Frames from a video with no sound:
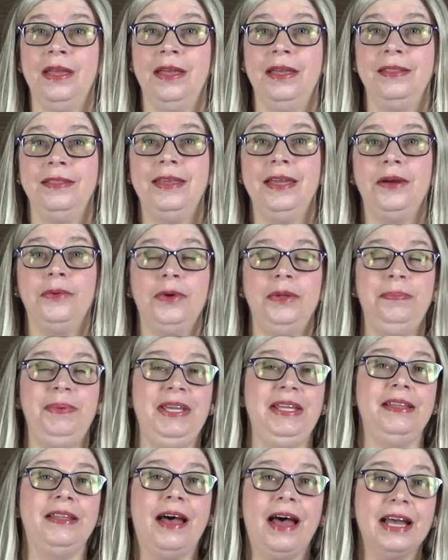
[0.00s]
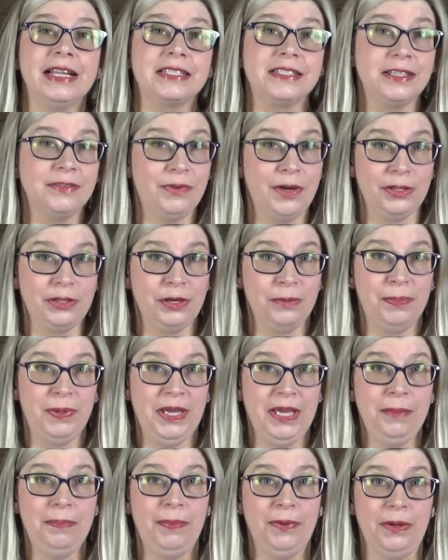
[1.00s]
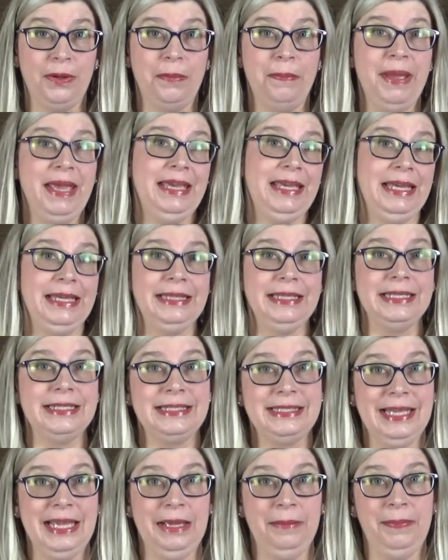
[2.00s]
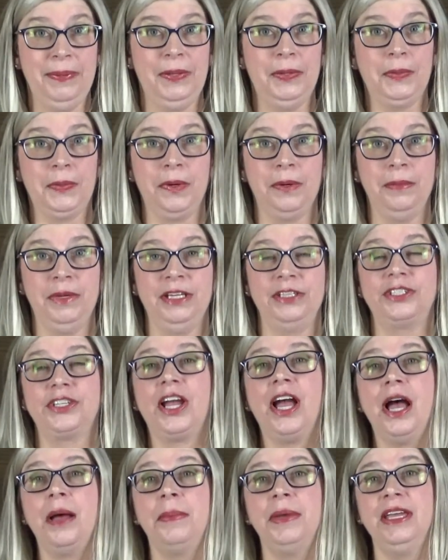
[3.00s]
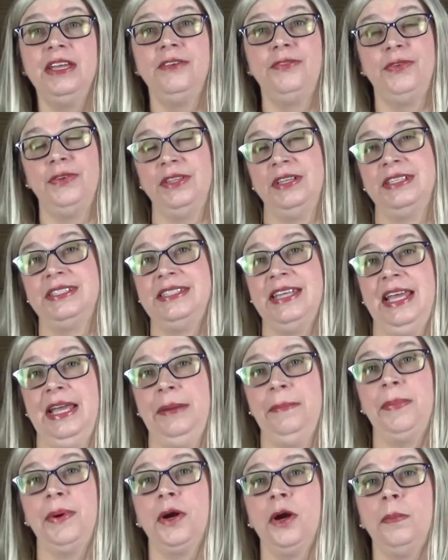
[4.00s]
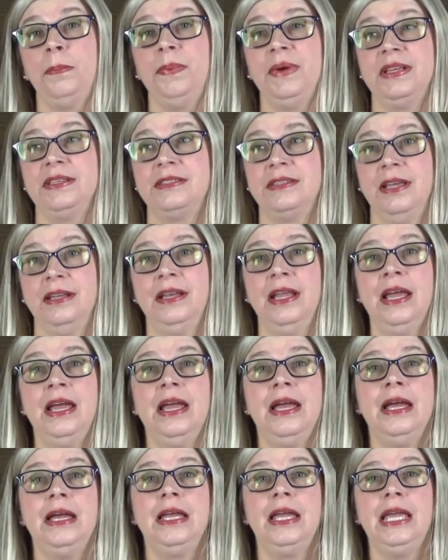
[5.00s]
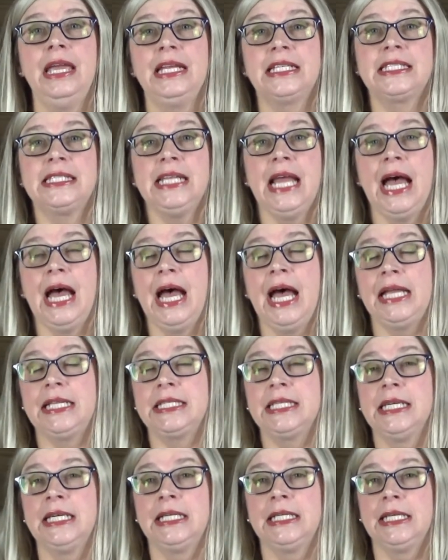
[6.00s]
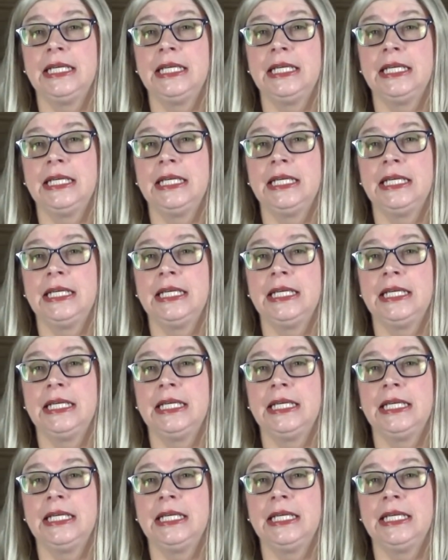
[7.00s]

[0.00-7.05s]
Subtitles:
There would be lots of other people making this same pilgrimage, coming for the same purpose. And it's not